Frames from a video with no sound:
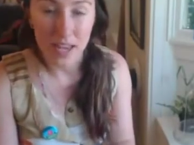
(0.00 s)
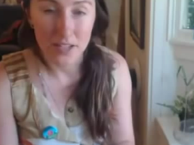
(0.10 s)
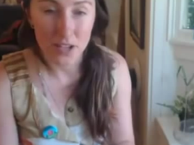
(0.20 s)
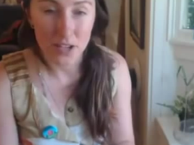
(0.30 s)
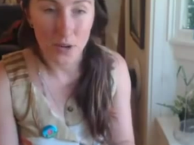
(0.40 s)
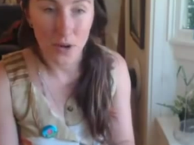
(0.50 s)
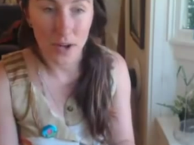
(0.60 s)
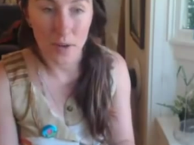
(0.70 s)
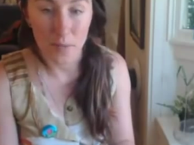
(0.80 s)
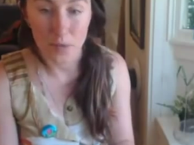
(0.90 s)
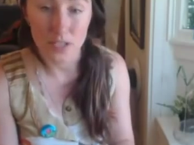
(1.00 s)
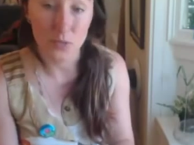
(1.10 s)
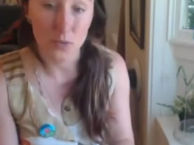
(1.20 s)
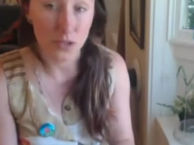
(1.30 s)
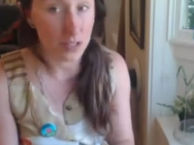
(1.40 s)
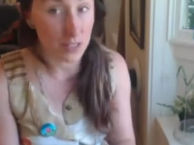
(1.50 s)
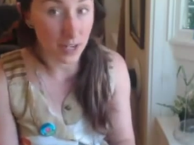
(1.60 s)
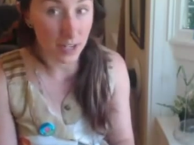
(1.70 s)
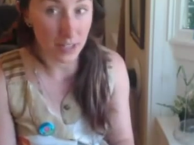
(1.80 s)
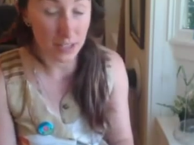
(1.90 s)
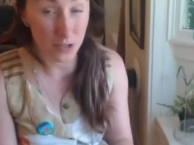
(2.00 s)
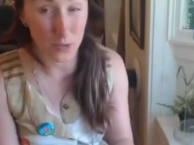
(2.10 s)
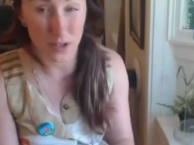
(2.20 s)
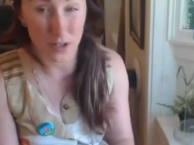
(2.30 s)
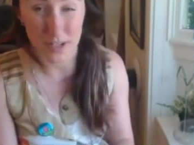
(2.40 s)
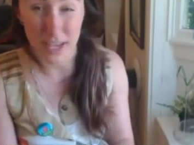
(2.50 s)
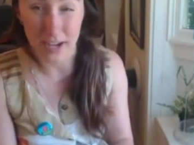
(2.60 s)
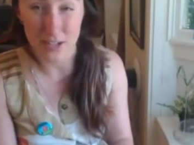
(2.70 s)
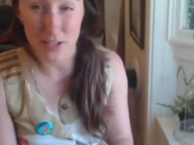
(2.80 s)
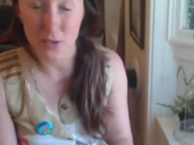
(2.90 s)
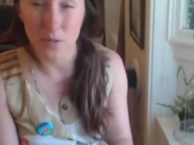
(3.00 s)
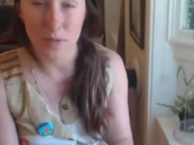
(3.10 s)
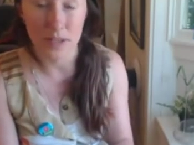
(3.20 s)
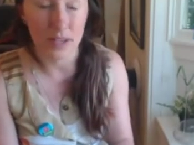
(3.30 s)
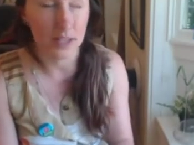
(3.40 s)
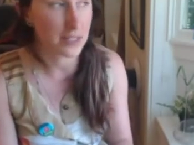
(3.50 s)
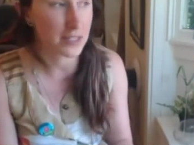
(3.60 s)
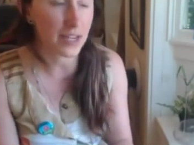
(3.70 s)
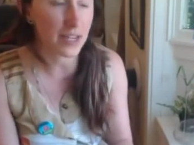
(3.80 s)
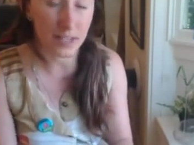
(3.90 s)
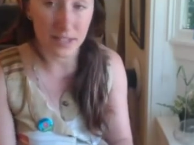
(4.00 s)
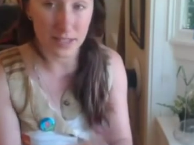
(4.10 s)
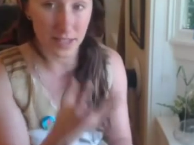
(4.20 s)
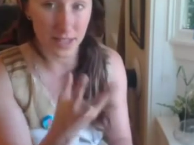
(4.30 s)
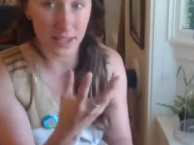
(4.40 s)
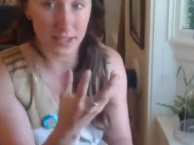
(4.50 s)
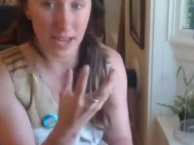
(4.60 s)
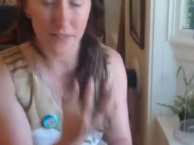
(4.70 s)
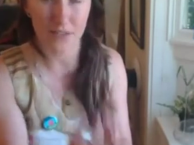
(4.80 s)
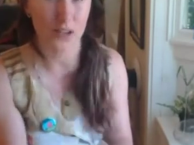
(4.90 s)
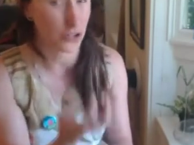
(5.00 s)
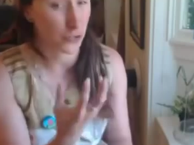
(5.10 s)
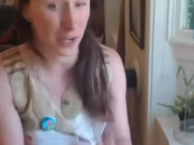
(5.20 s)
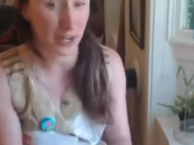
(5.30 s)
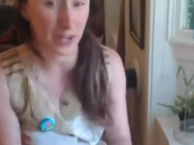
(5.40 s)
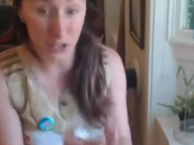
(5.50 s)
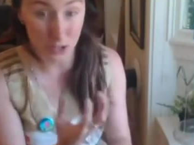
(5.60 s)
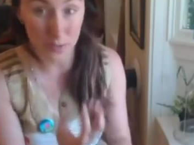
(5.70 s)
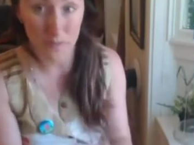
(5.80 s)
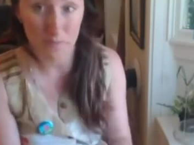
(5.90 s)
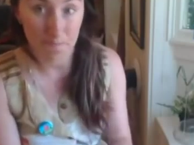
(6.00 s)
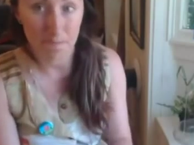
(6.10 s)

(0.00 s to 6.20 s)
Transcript: And so um, since we're using succulents, you want to use a cactus soil because succulents like to have a lot of drainage.